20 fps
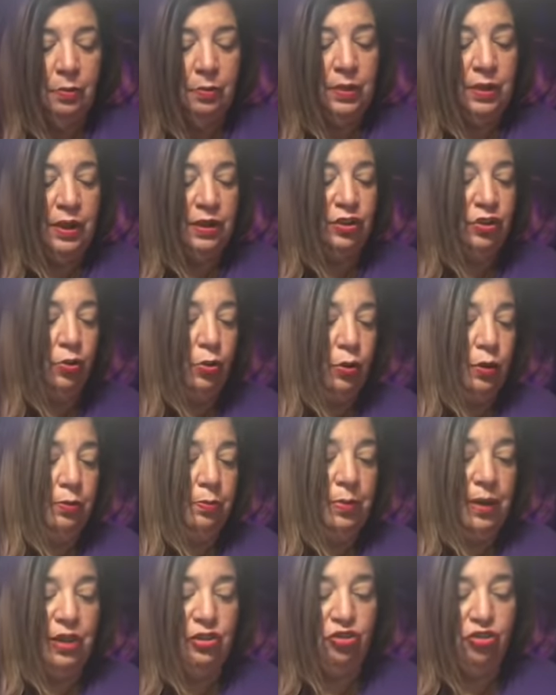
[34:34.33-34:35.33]
because you were
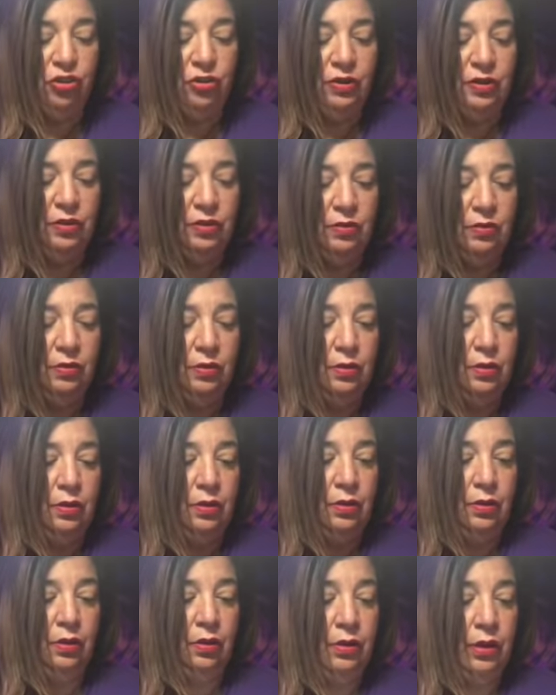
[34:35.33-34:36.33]
impatient.
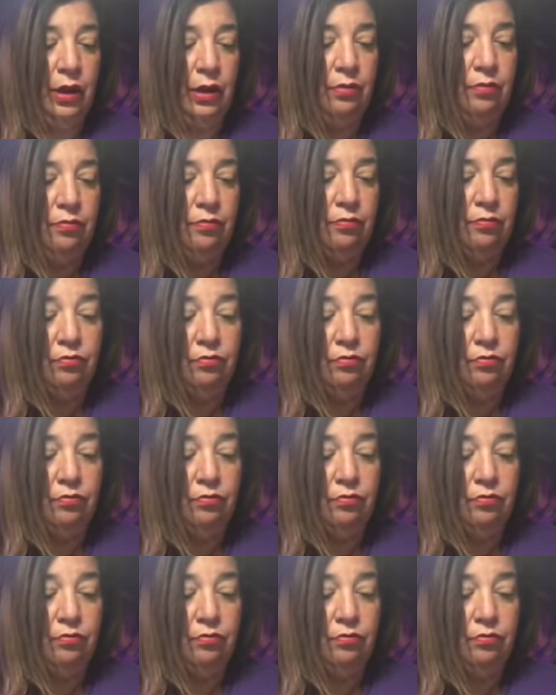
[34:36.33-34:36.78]
Okay?